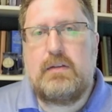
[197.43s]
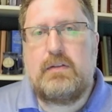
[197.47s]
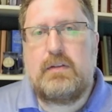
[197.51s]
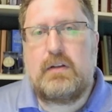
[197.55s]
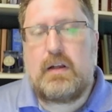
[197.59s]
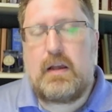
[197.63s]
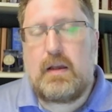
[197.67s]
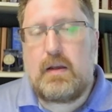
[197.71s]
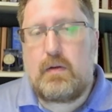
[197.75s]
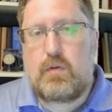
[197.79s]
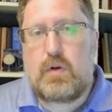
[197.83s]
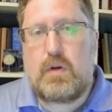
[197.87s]
and
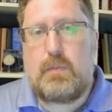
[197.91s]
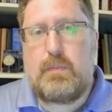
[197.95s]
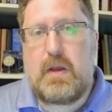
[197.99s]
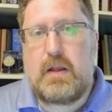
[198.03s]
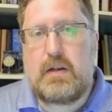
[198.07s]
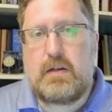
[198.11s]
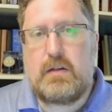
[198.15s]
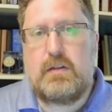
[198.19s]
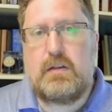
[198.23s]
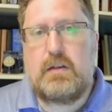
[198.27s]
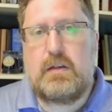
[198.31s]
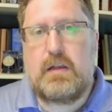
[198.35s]
I
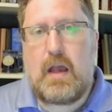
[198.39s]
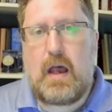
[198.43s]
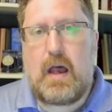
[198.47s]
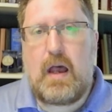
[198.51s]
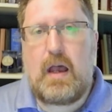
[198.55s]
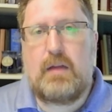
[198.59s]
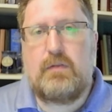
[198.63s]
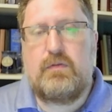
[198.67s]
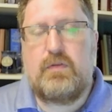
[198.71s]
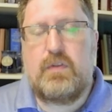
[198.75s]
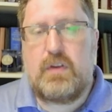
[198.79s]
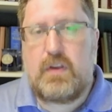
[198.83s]
repented to
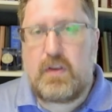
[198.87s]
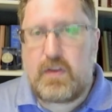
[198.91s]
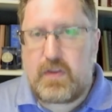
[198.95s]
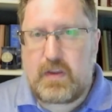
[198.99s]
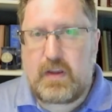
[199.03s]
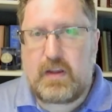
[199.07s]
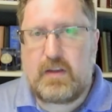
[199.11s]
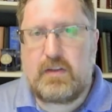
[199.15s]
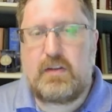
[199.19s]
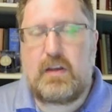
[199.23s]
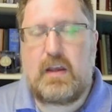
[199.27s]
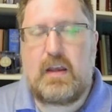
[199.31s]
God for the
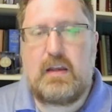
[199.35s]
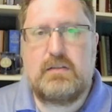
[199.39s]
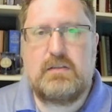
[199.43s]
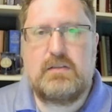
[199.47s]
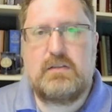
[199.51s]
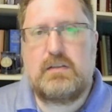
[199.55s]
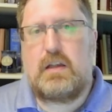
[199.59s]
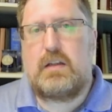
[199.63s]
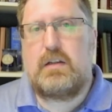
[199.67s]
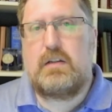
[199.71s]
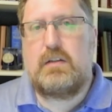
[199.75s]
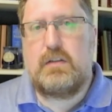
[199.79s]
things I had
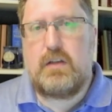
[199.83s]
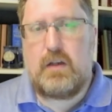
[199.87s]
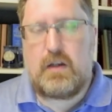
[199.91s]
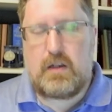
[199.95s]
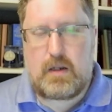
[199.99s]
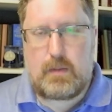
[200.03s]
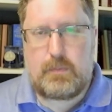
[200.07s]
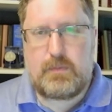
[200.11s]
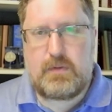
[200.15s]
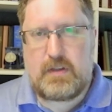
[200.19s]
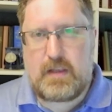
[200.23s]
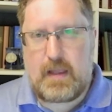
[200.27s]
said and done
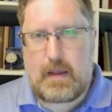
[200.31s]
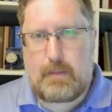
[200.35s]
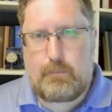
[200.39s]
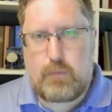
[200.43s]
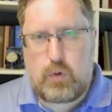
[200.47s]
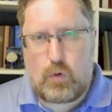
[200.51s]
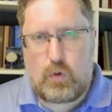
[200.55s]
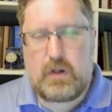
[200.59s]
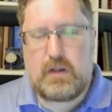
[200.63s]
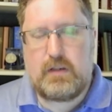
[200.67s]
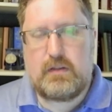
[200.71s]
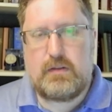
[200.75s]
up to that
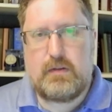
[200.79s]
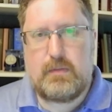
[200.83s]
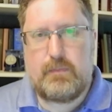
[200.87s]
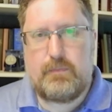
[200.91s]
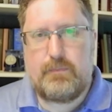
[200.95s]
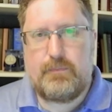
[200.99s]
point.